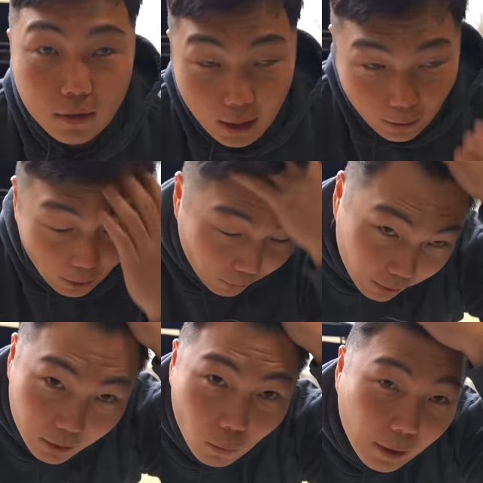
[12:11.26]
so I went
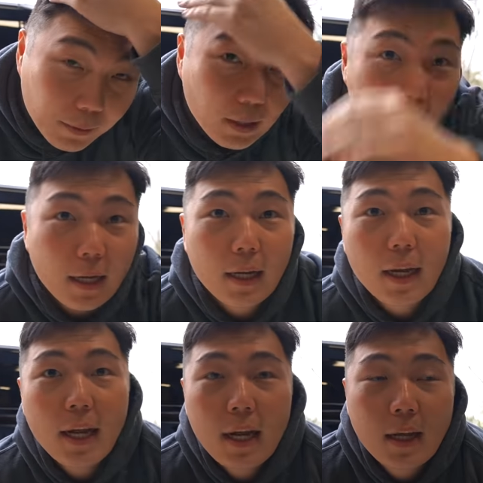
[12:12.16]
on their website
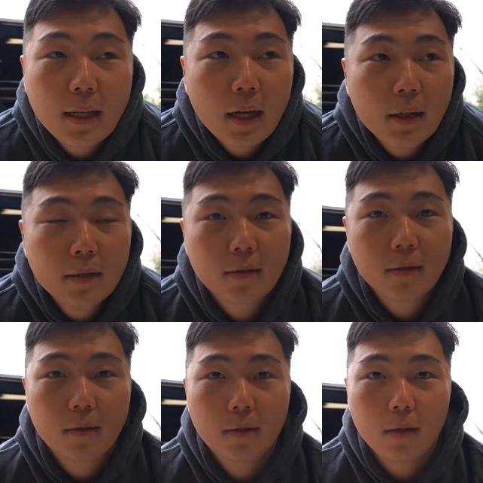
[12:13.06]
and I
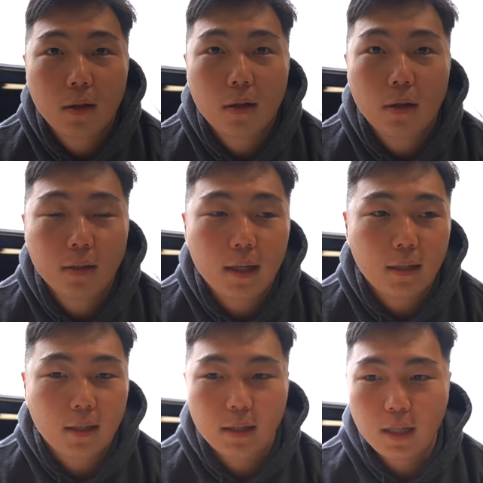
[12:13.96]
looked
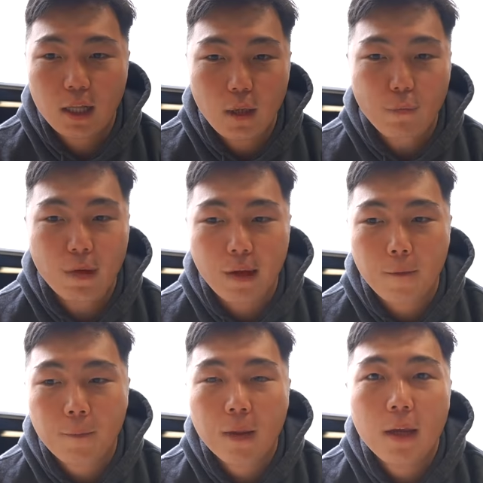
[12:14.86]
at this lift
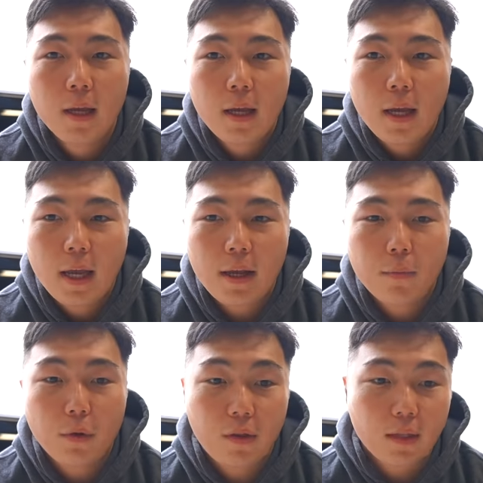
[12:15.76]
kit,
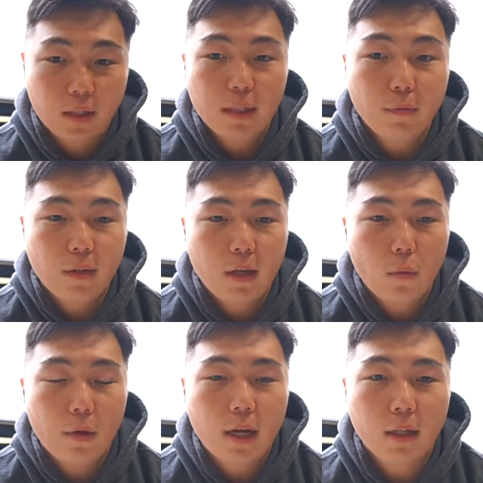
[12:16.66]
and with this lift kit
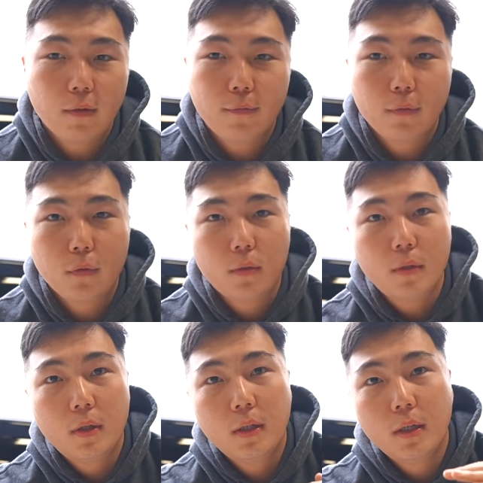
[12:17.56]
we got the
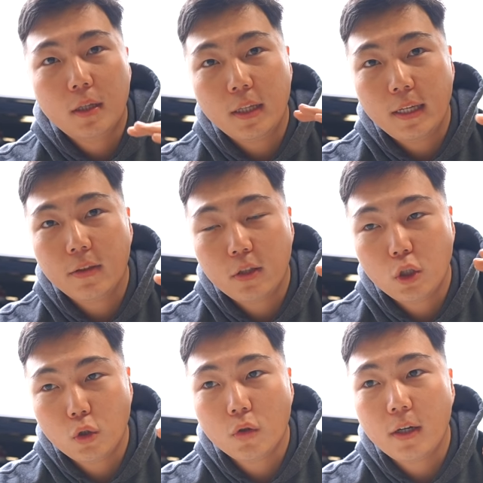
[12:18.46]
full length
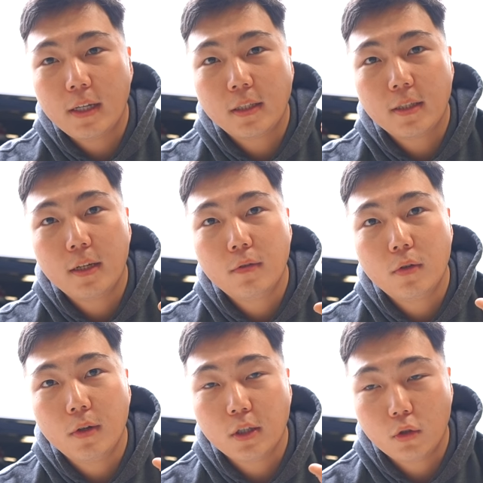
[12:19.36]
strut instead of
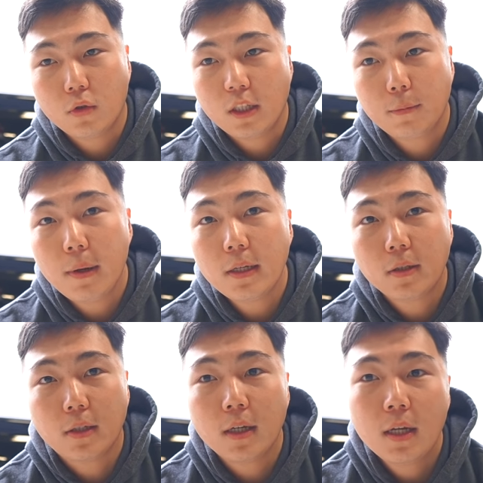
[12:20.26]
doing a strut
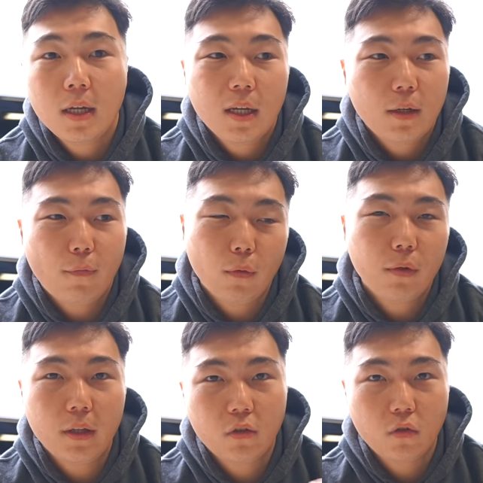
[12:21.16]
spacer. Full
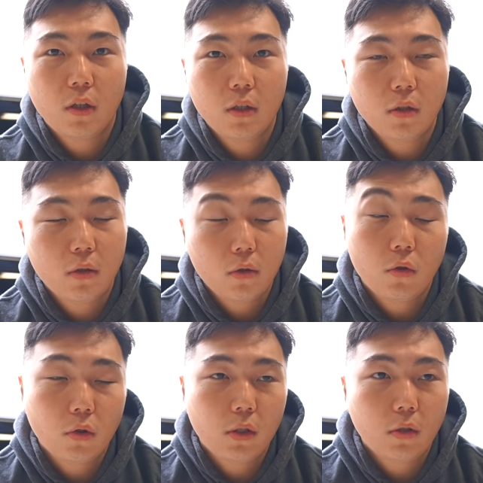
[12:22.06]
length strut
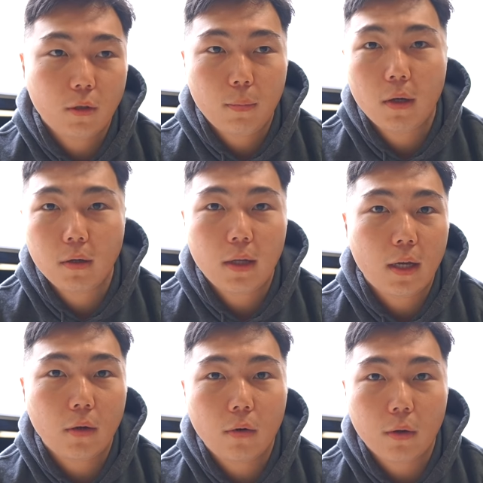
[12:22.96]
usually looks better
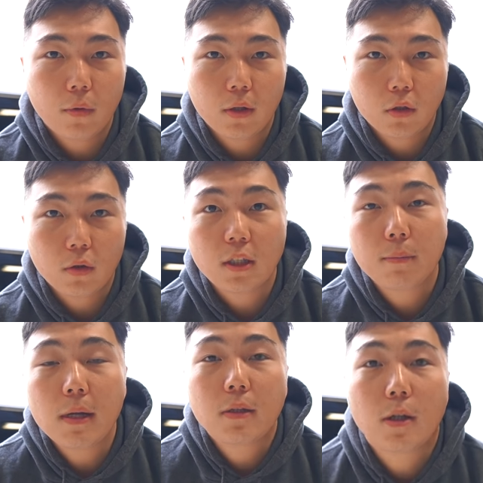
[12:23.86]
than going with a strut
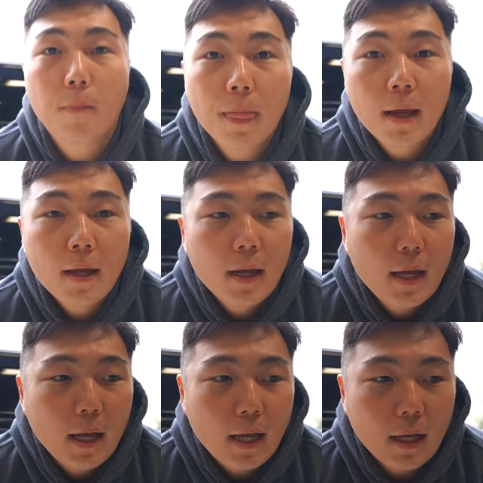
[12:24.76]
spacer.
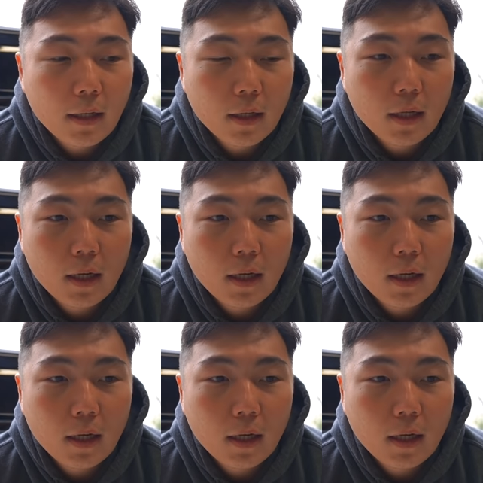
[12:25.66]
And